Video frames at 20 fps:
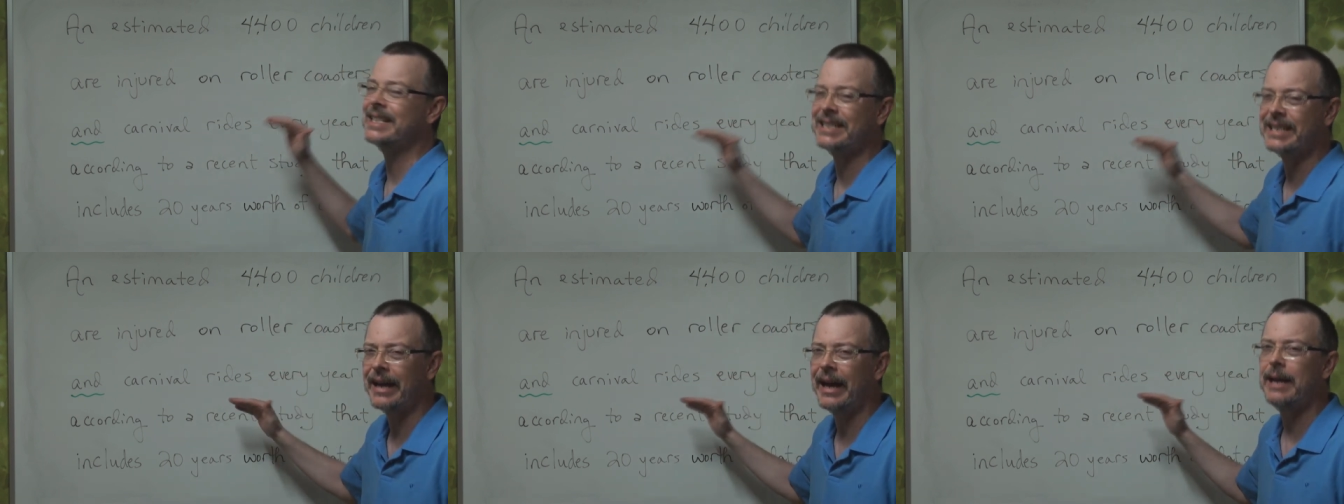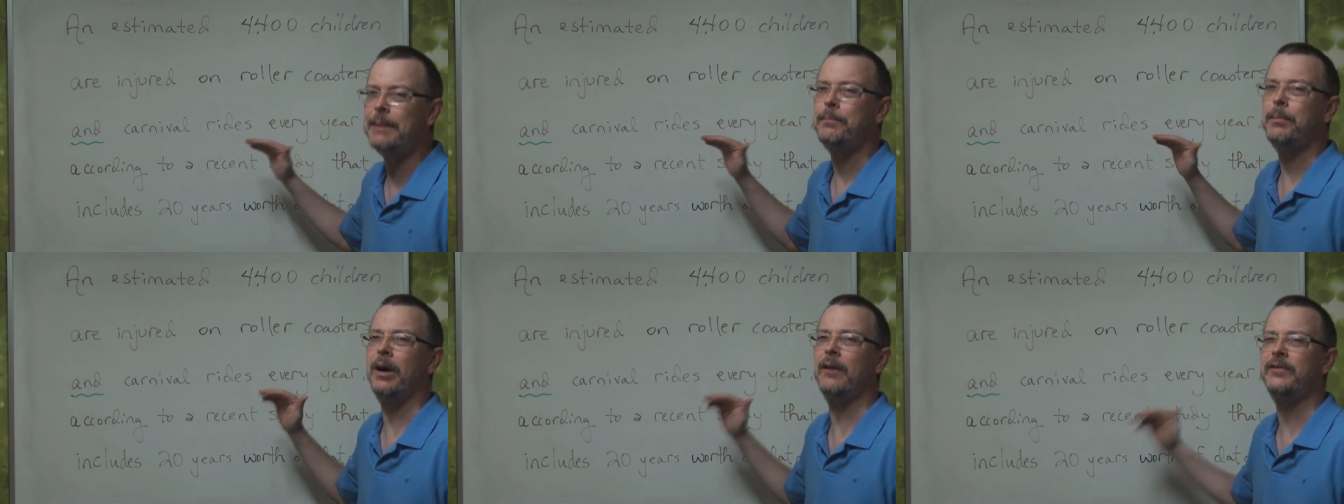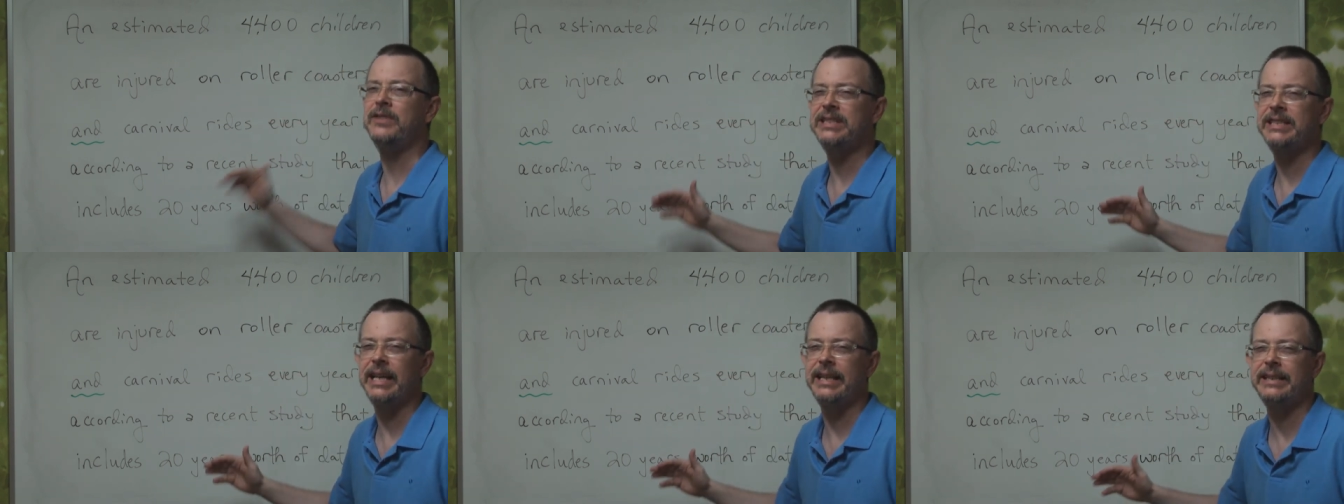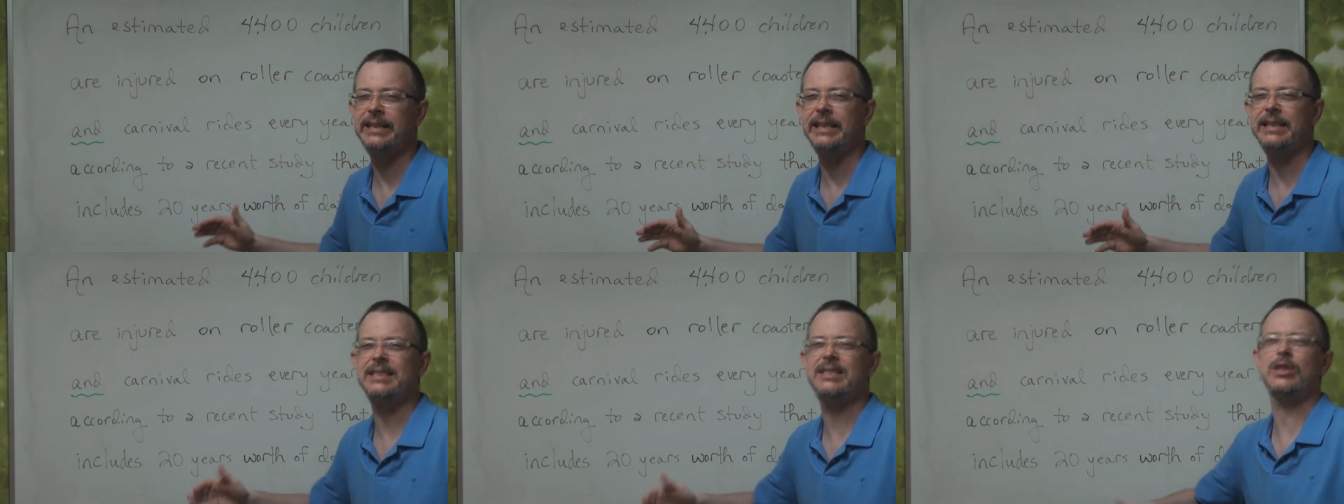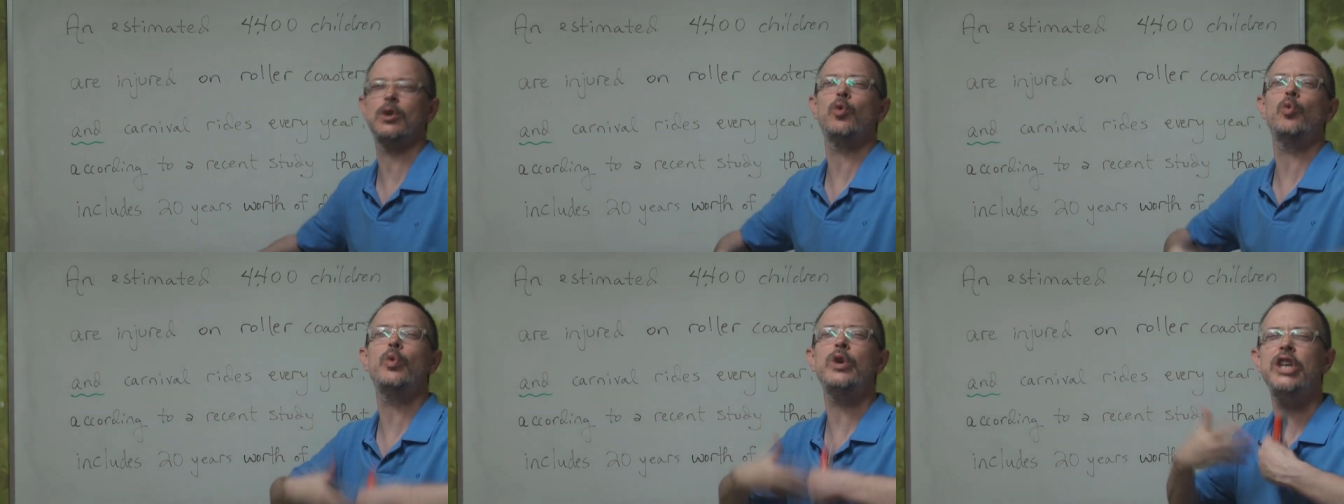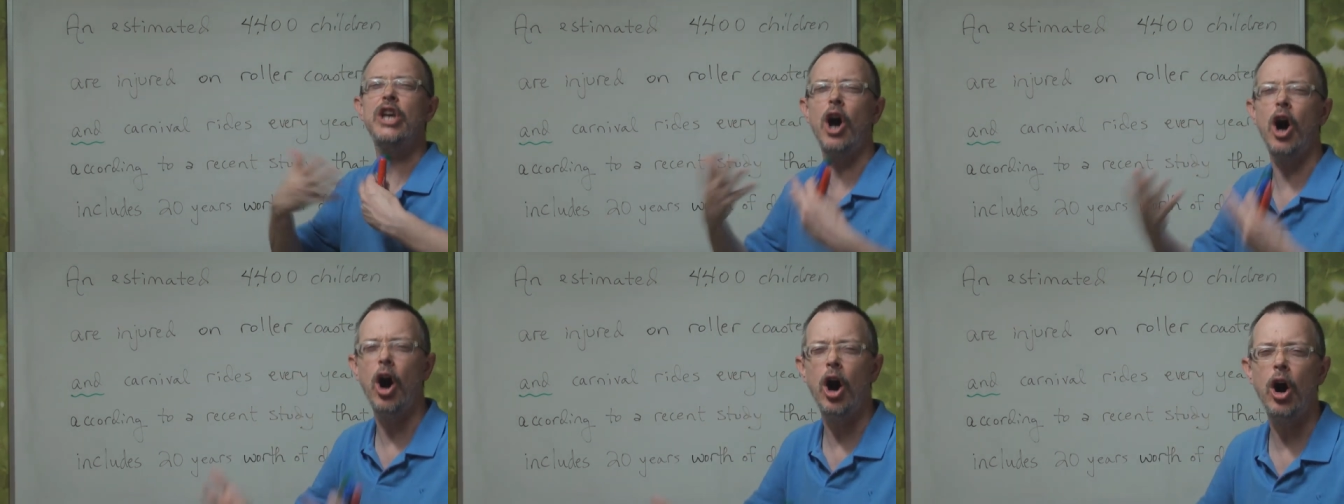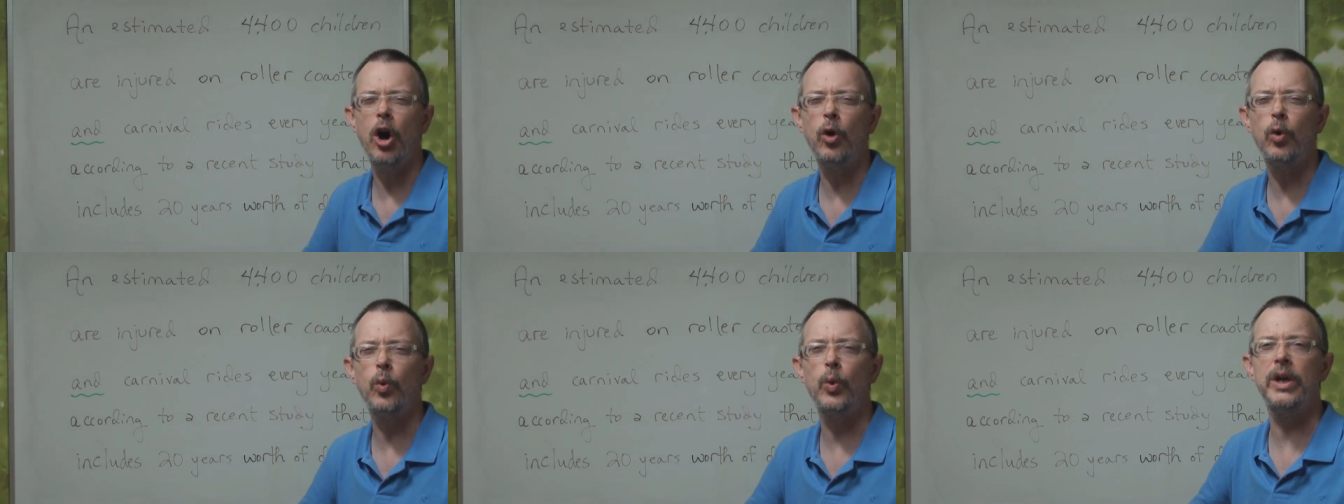the type of sentence we
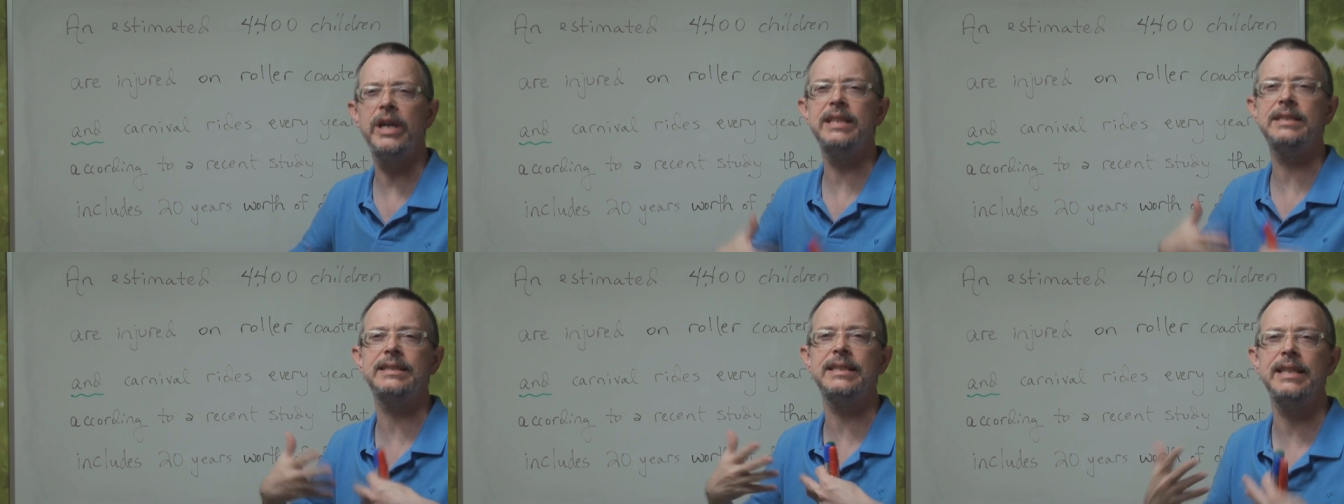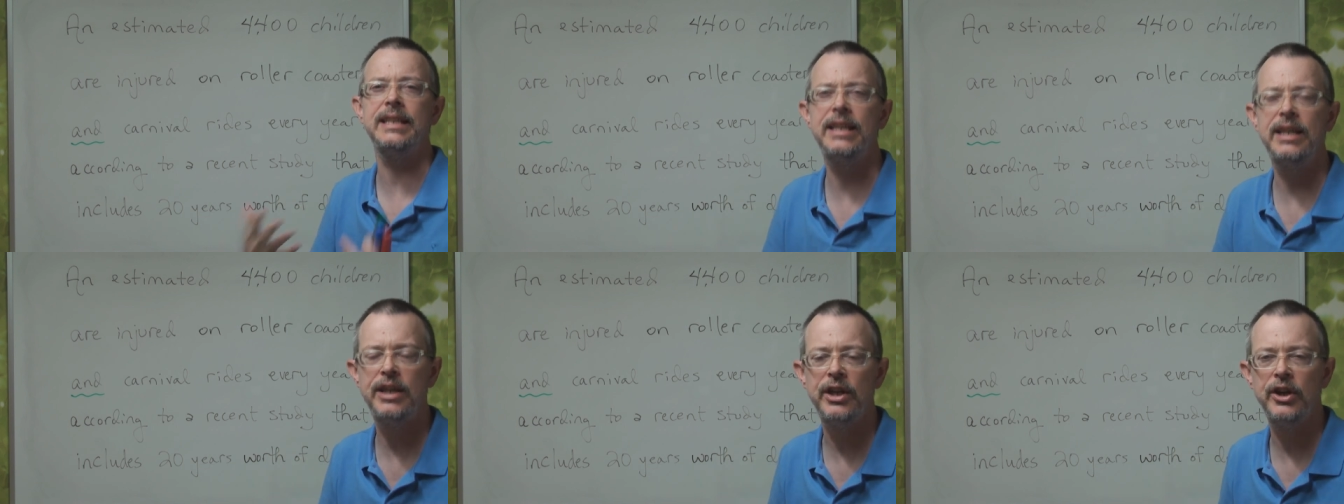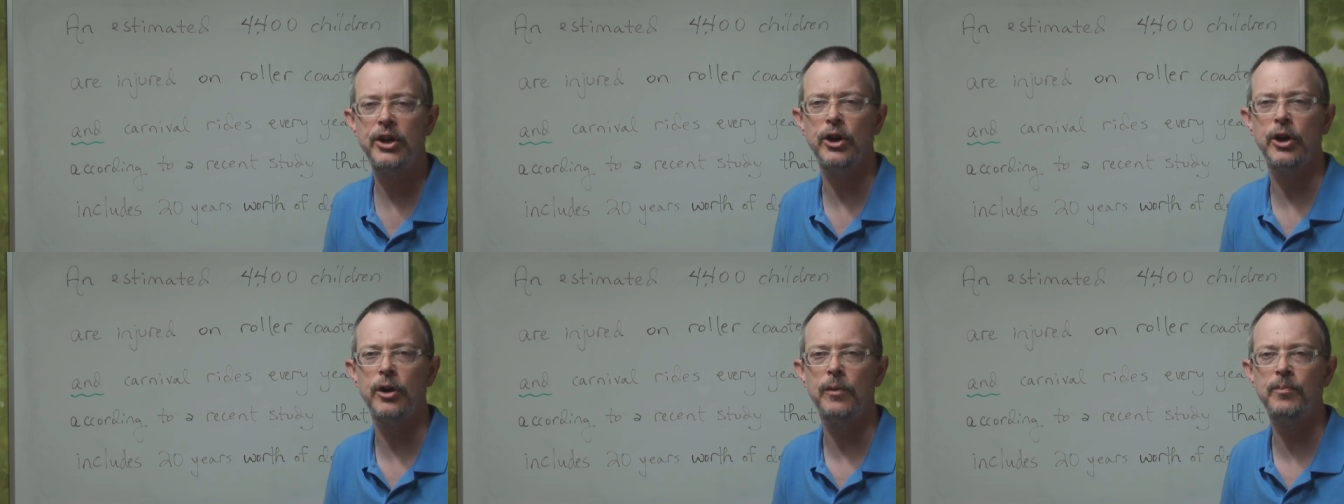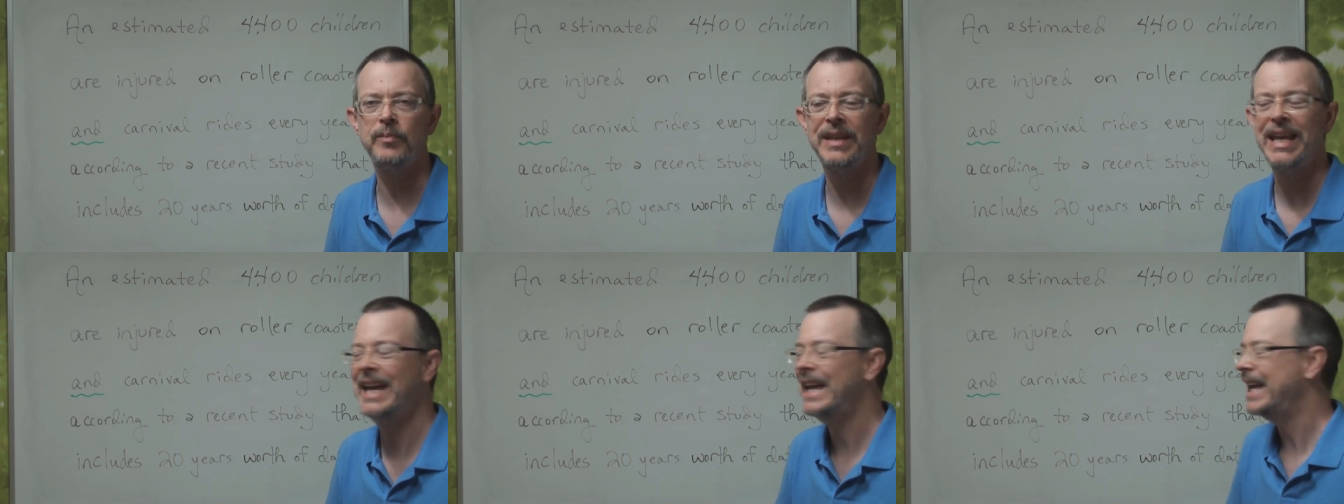always hear.